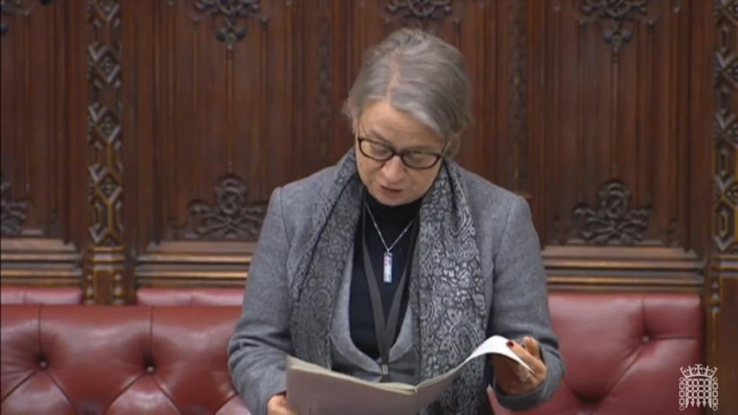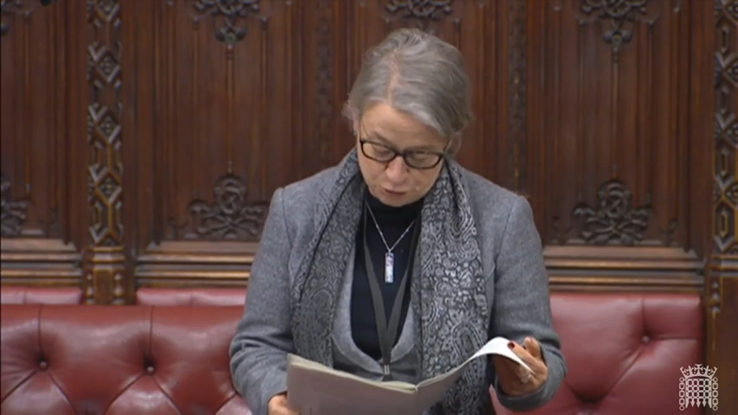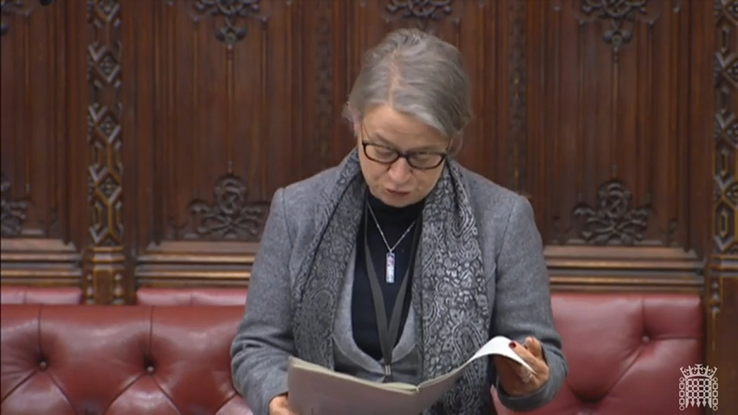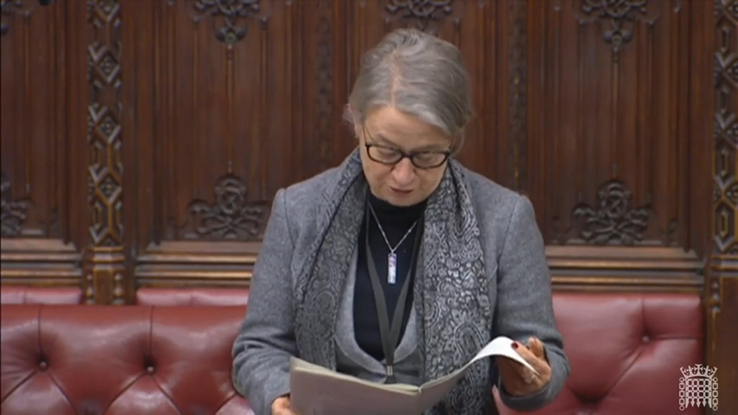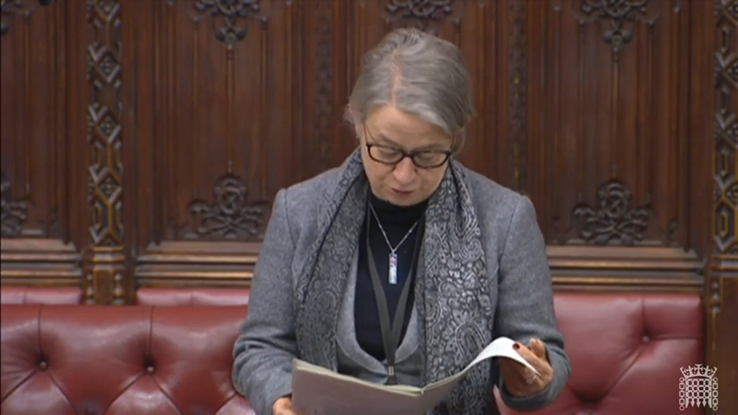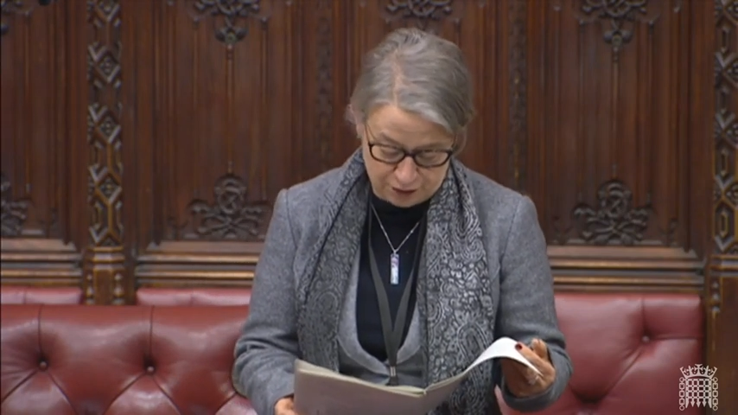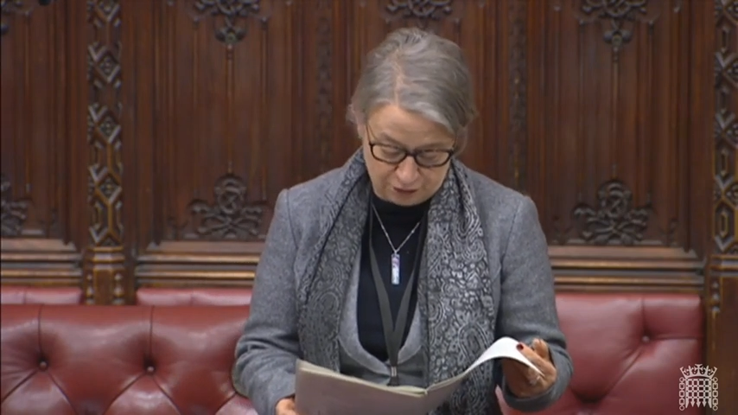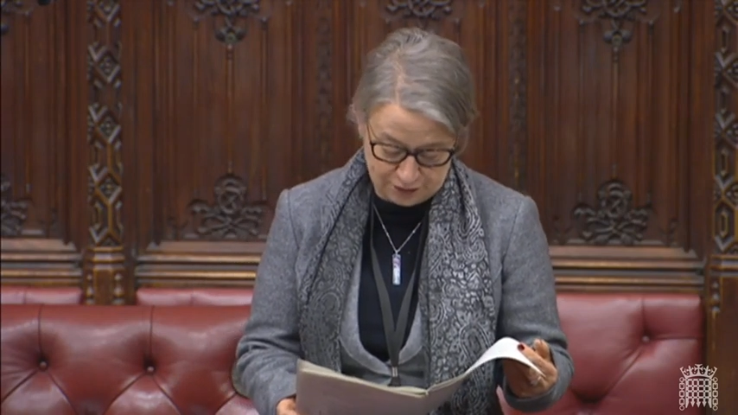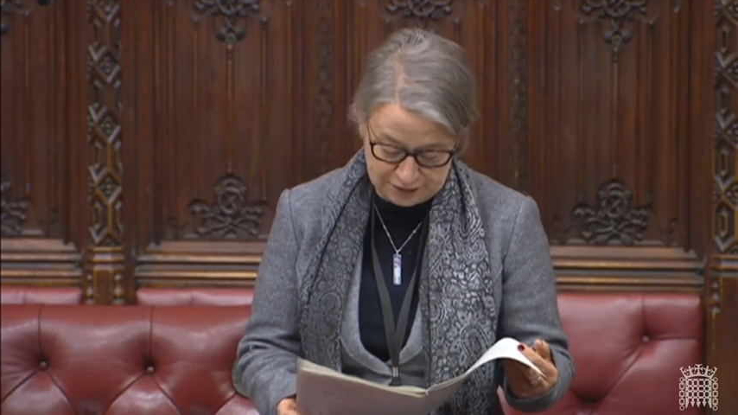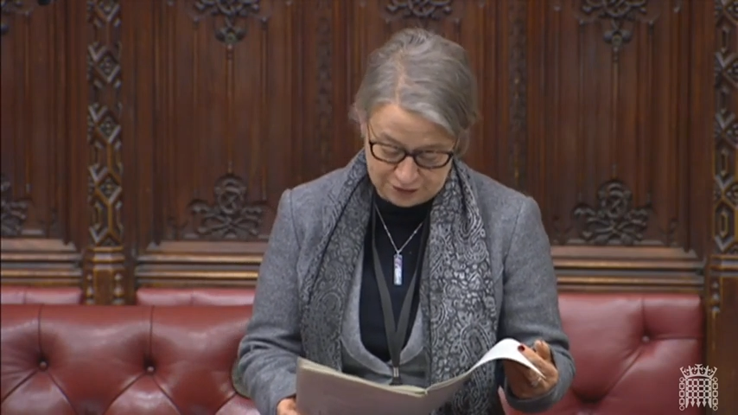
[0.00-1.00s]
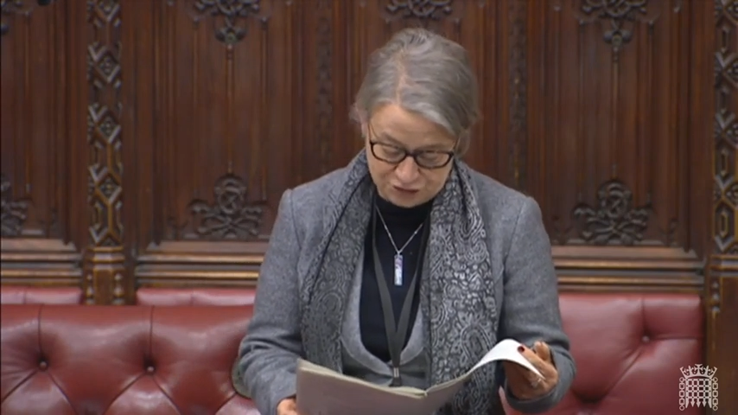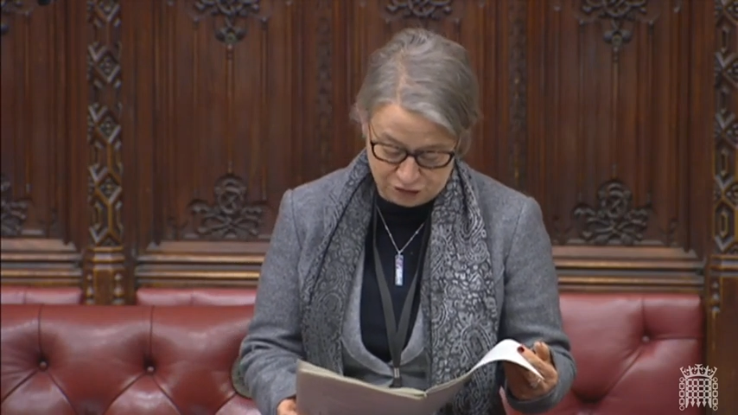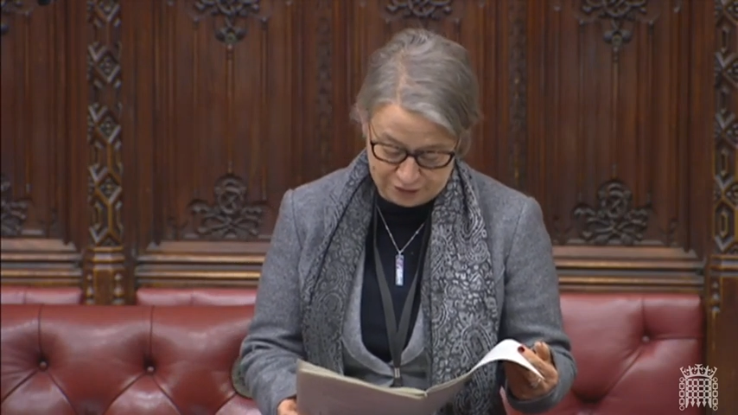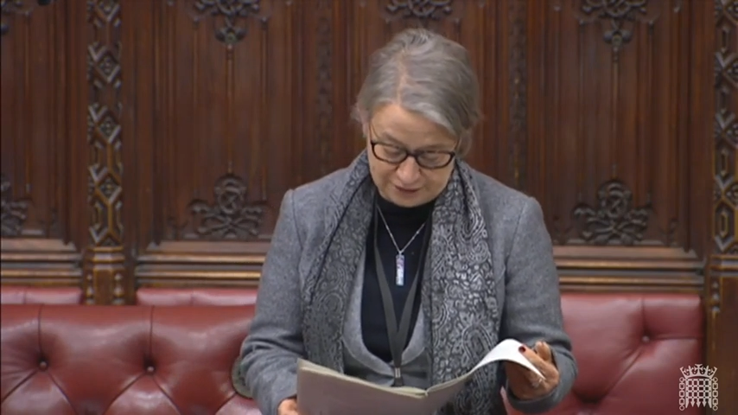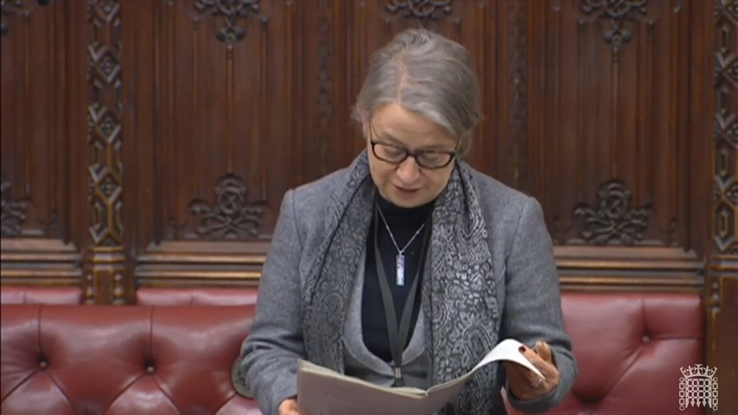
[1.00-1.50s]
has also very kindly
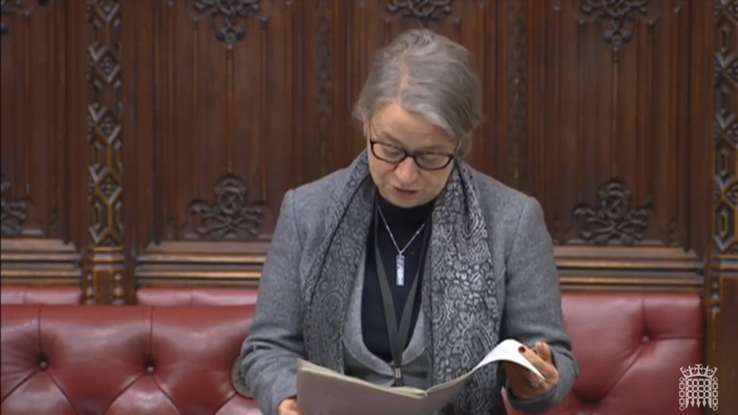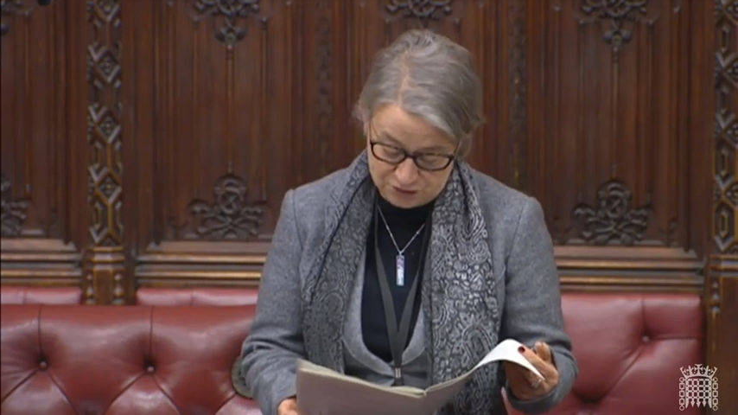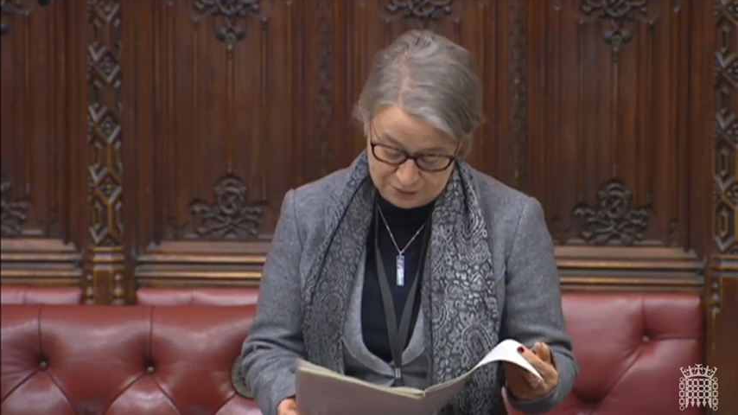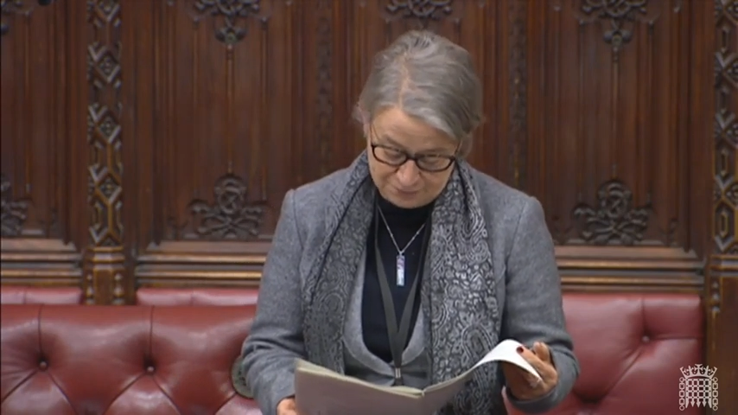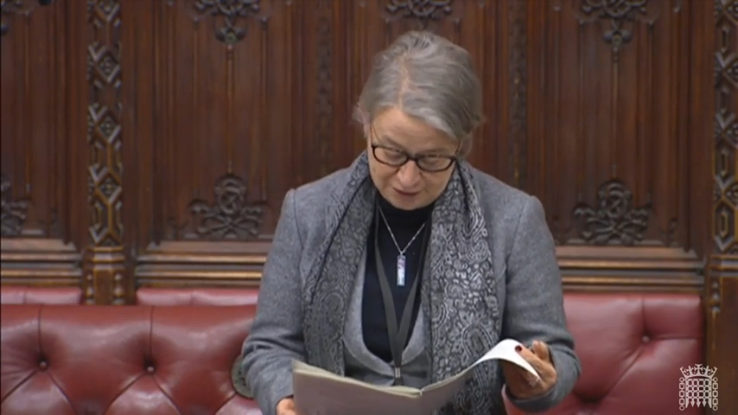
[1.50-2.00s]
signed this.